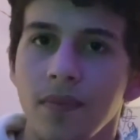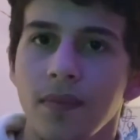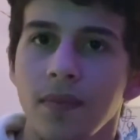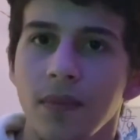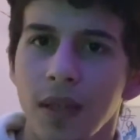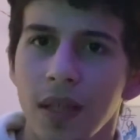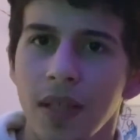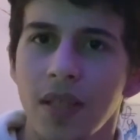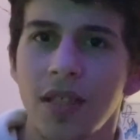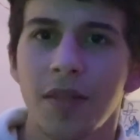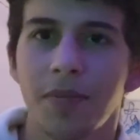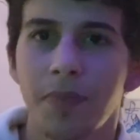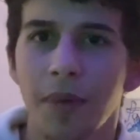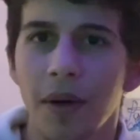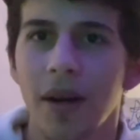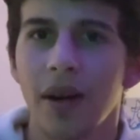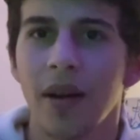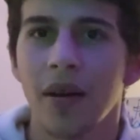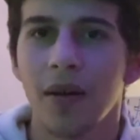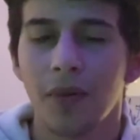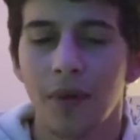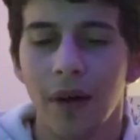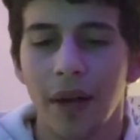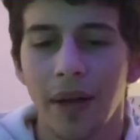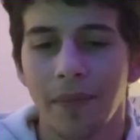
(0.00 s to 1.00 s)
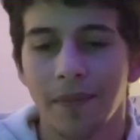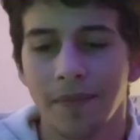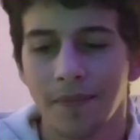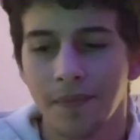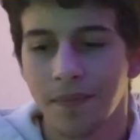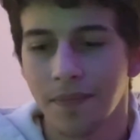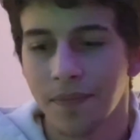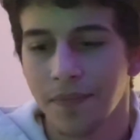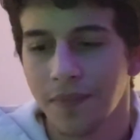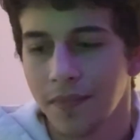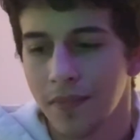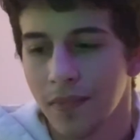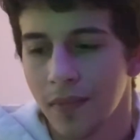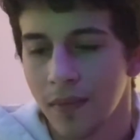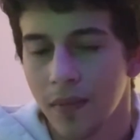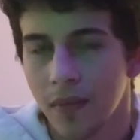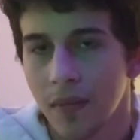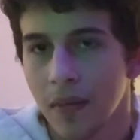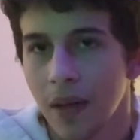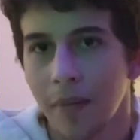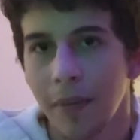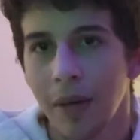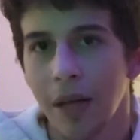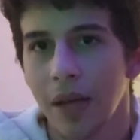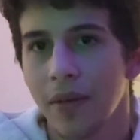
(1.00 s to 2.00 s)
It's Spirited Away.
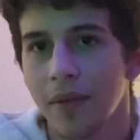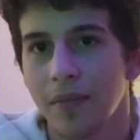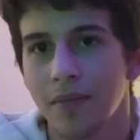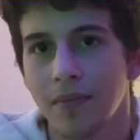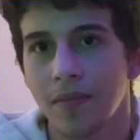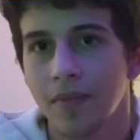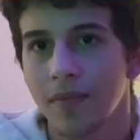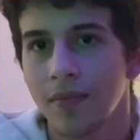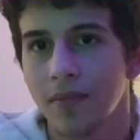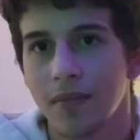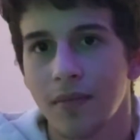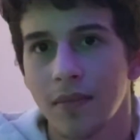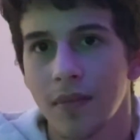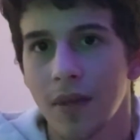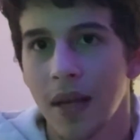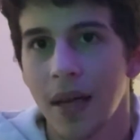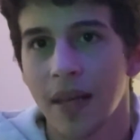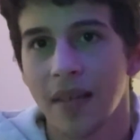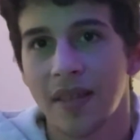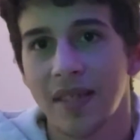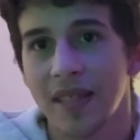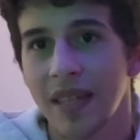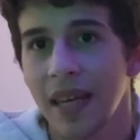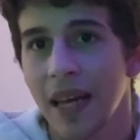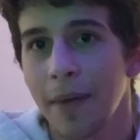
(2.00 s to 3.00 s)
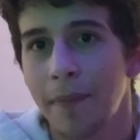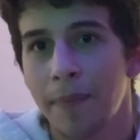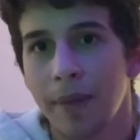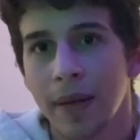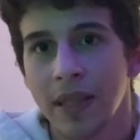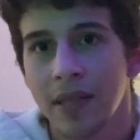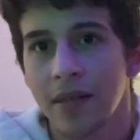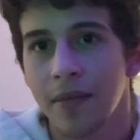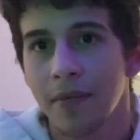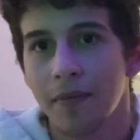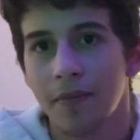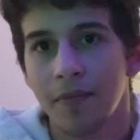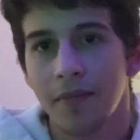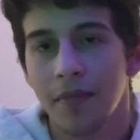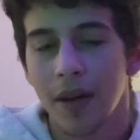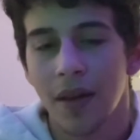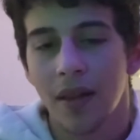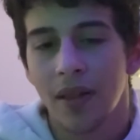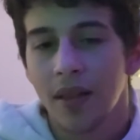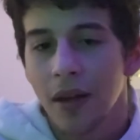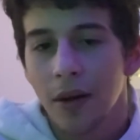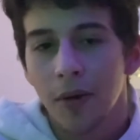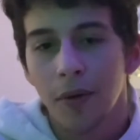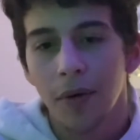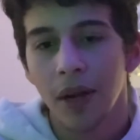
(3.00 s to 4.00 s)
I mean, escapism,
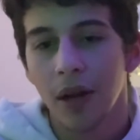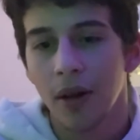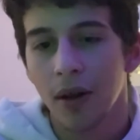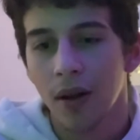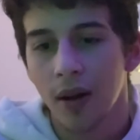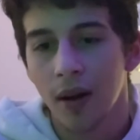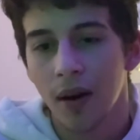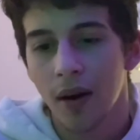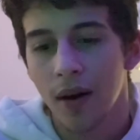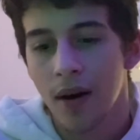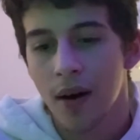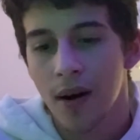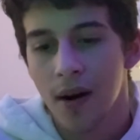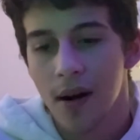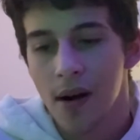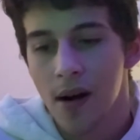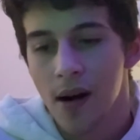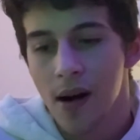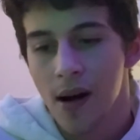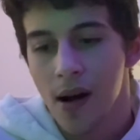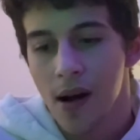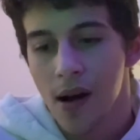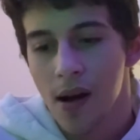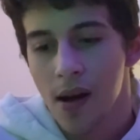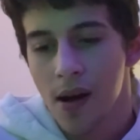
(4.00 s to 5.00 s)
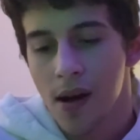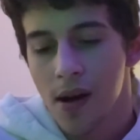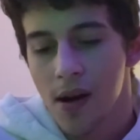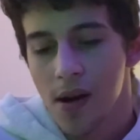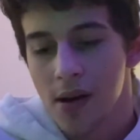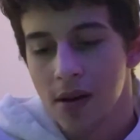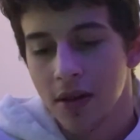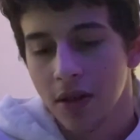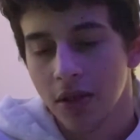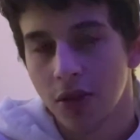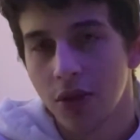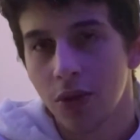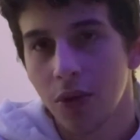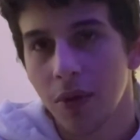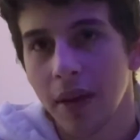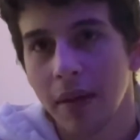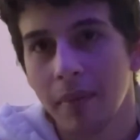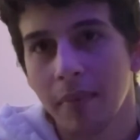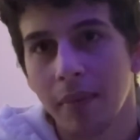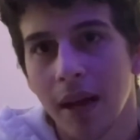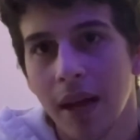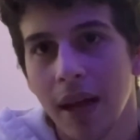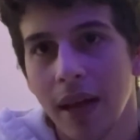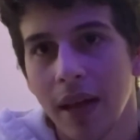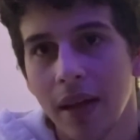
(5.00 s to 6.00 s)
ethereal,
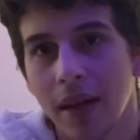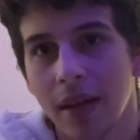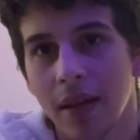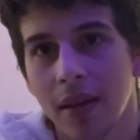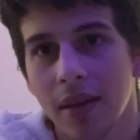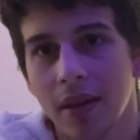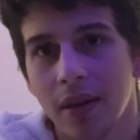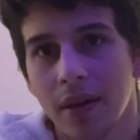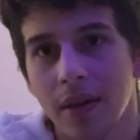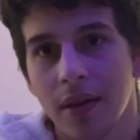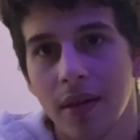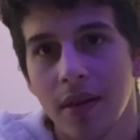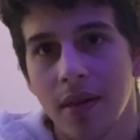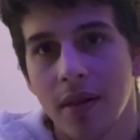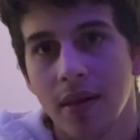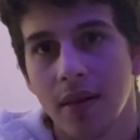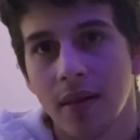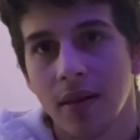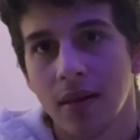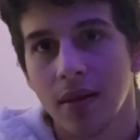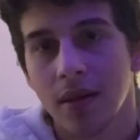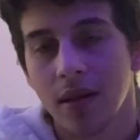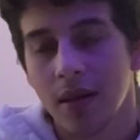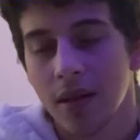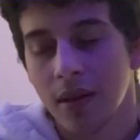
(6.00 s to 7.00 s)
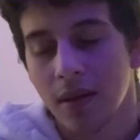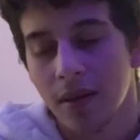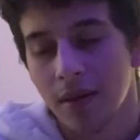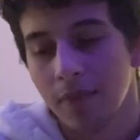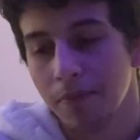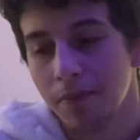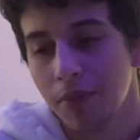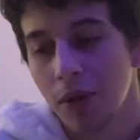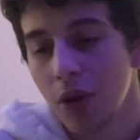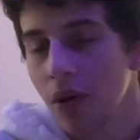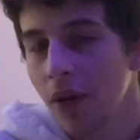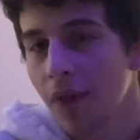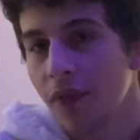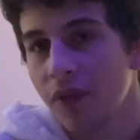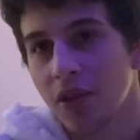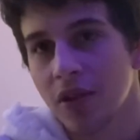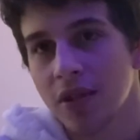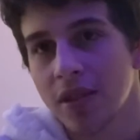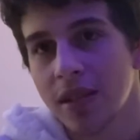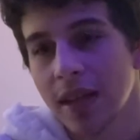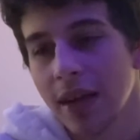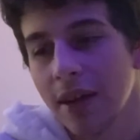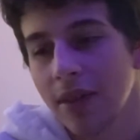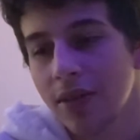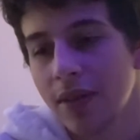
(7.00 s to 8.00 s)
dreamlike, beautiful
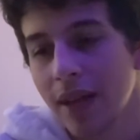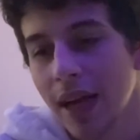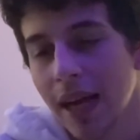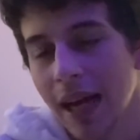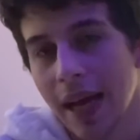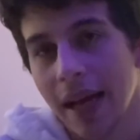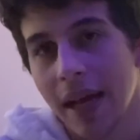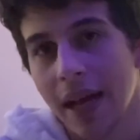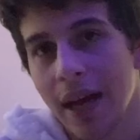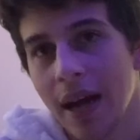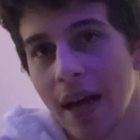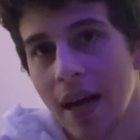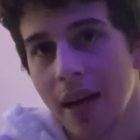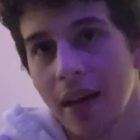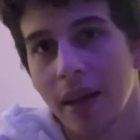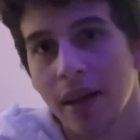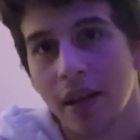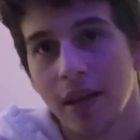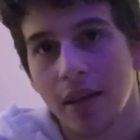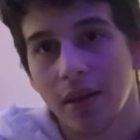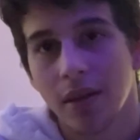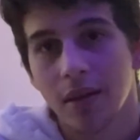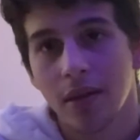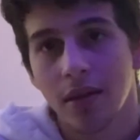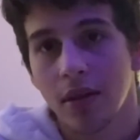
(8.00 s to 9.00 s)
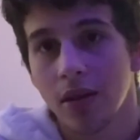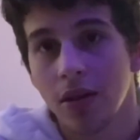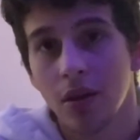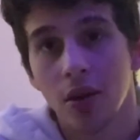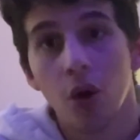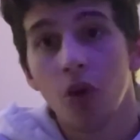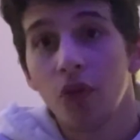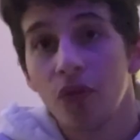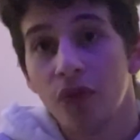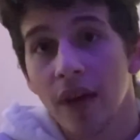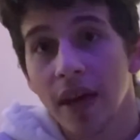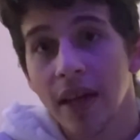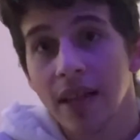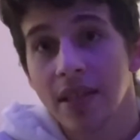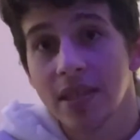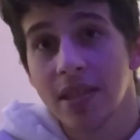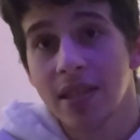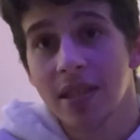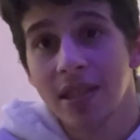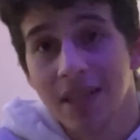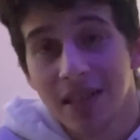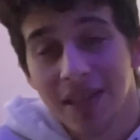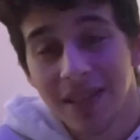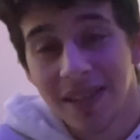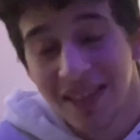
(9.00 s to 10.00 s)
soundtrack, iconic, no
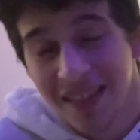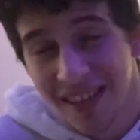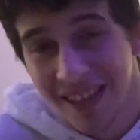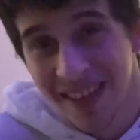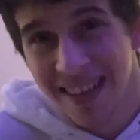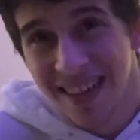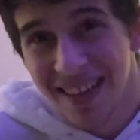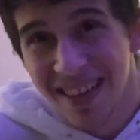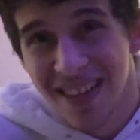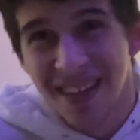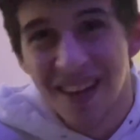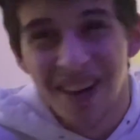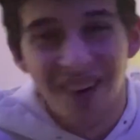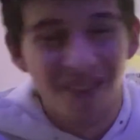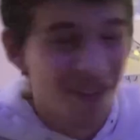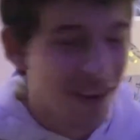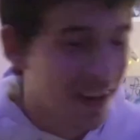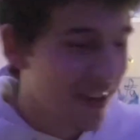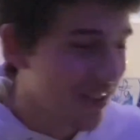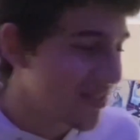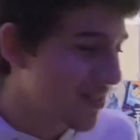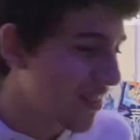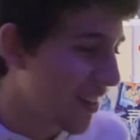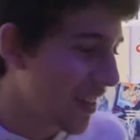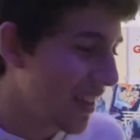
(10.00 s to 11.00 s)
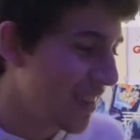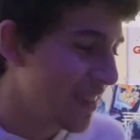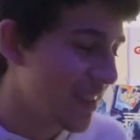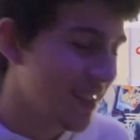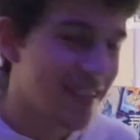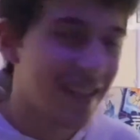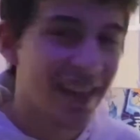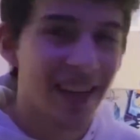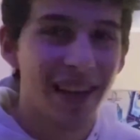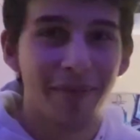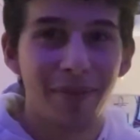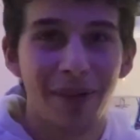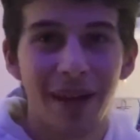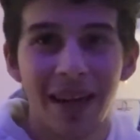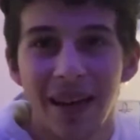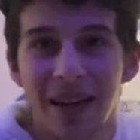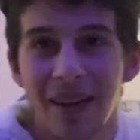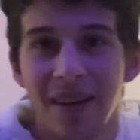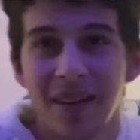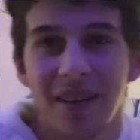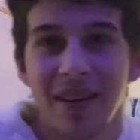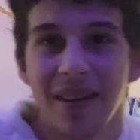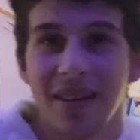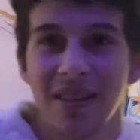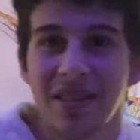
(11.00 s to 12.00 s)
face. What else do I need to say about it?
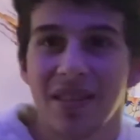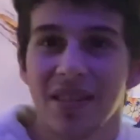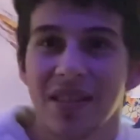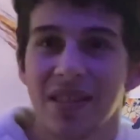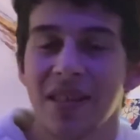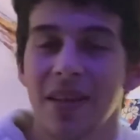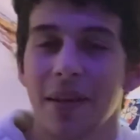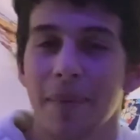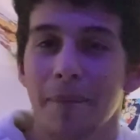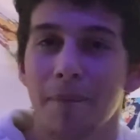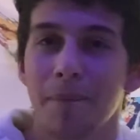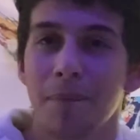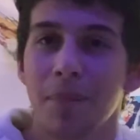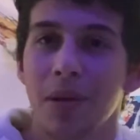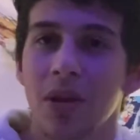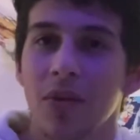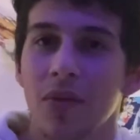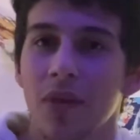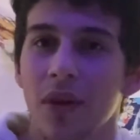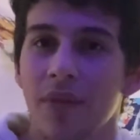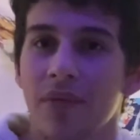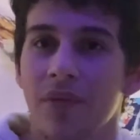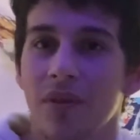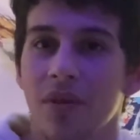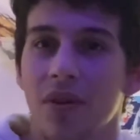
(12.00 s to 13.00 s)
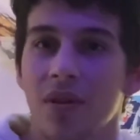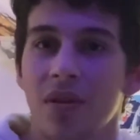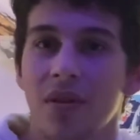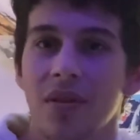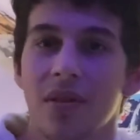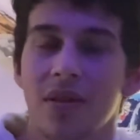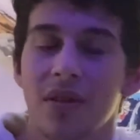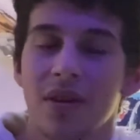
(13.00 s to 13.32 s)
It's just a beautiful,